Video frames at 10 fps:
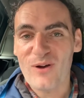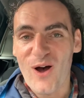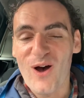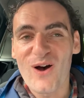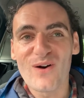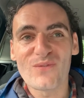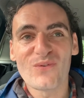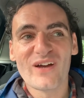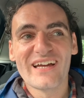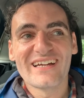
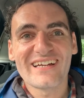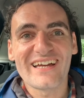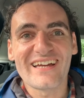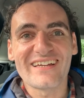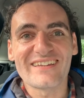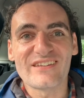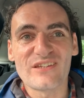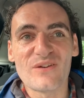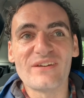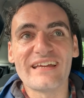of the
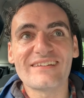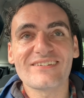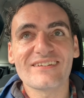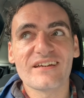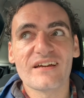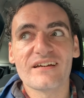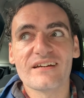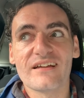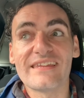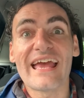unit
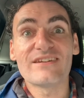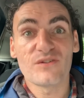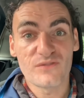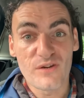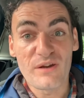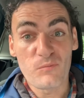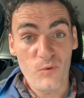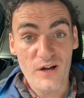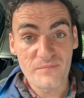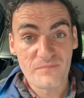at the end of Unit
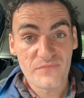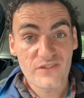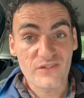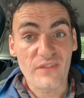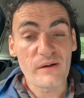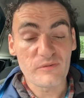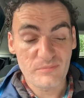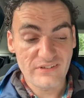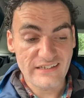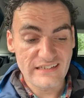1, so that was
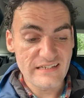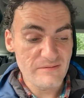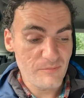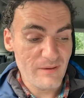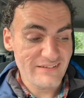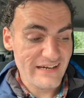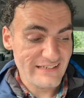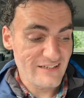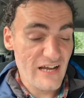particularly spectacular.